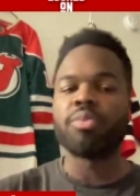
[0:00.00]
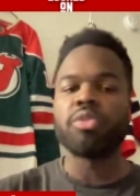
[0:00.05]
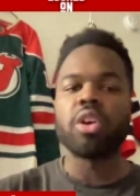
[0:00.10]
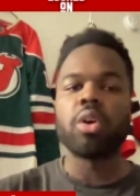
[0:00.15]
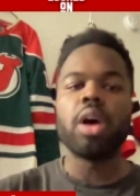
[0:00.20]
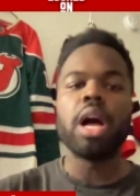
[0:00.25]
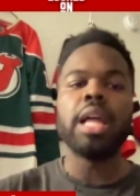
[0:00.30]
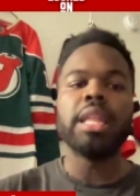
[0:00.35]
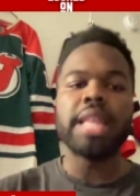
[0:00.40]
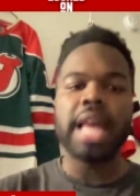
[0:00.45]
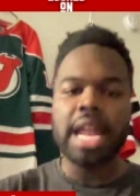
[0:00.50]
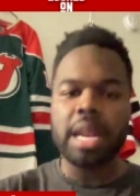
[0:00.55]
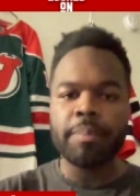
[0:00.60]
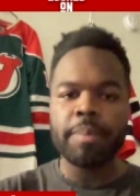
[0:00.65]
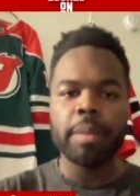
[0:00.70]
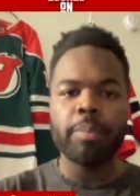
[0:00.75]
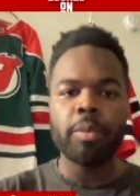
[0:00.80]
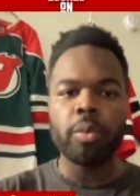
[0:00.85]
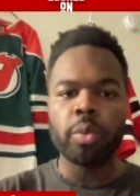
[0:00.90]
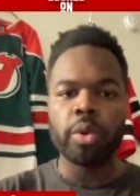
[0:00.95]
So a lot of
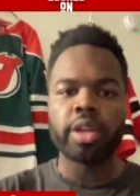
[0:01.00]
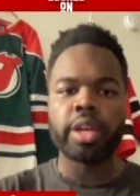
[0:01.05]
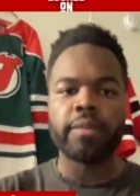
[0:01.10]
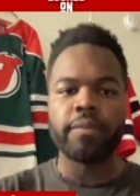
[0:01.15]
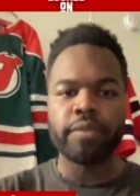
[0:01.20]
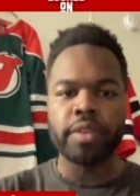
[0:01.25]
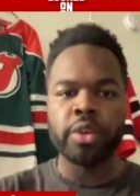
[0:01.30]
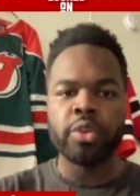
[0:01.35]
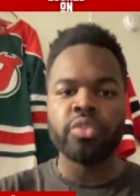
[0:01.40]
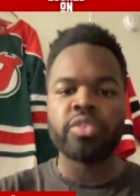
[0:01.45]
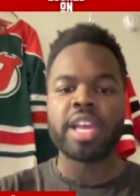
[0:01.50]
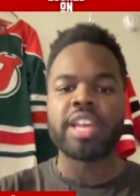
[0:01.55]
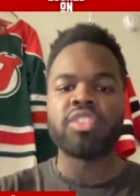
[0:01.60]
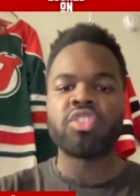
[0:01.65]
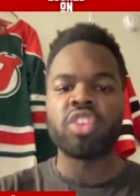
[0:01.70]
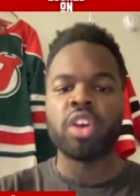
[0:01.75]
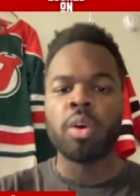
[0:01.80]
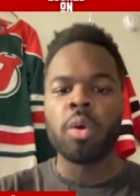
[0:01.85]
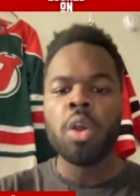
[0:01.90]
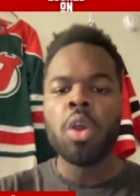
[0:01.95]
people were confused as
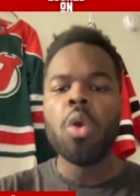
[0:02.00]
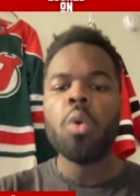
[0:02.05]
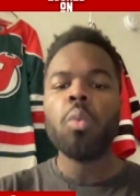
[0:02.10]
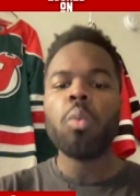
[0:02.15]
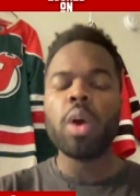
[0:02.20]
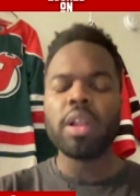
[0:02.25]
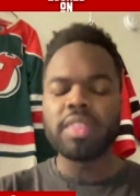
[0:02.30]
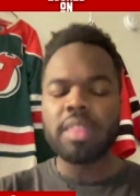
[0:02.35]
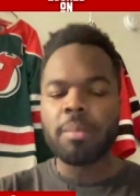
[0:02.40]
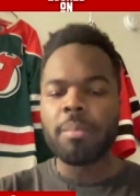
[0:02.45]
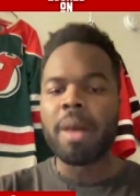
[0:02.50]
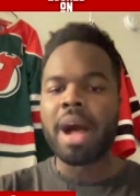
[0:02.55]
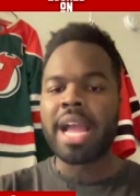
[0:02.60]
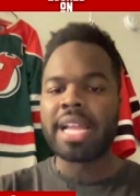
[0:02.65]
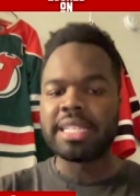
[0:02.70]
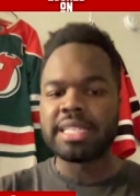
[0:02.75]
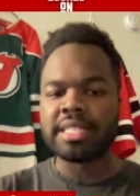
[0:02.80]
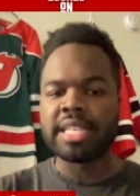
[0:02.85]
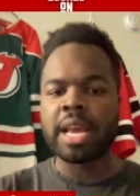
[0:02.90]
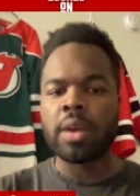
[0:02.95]
to what the
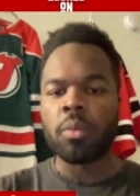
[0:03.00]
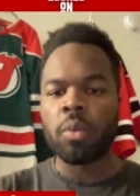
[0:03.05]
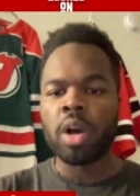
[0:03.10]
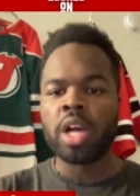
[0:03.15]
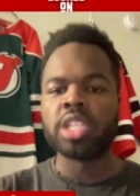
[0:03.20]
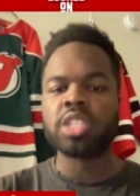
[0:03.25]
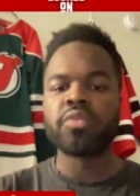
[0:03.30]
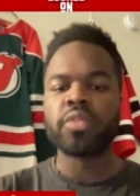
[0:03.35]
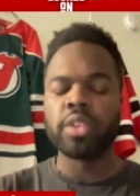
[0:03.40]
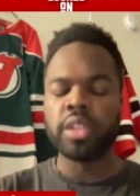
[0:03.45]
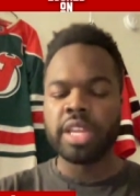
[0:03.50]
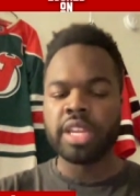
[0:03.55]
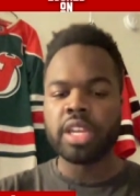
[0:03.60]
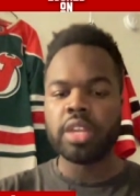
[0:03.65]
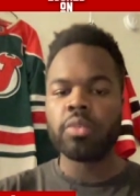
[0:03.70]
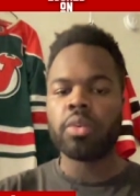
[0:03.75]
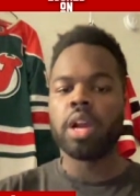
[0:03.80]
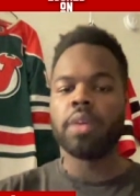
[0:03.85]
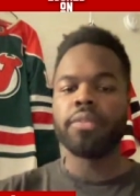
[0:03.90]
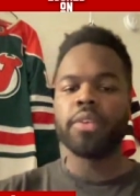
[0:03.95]
mindset was for
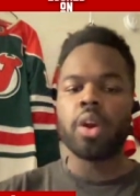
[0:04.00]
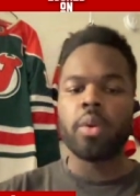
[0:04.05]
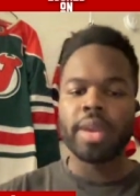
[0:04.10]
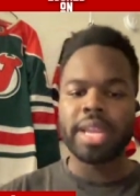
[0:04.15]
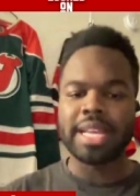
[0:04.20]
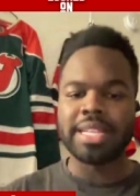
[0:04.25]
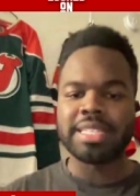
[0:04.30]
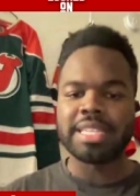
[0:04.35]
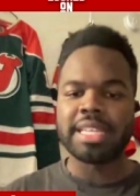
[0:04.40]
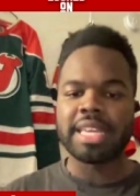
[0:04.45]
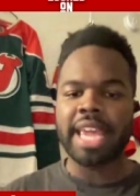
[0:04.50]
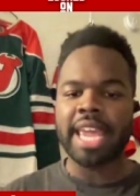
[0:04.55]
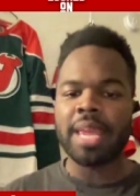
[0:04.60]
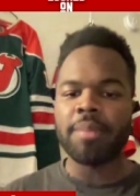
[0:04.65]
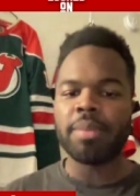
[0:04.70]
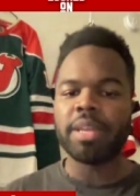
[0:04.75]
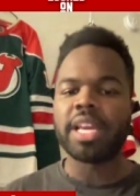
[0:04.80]
Lindy Ruff going into the game,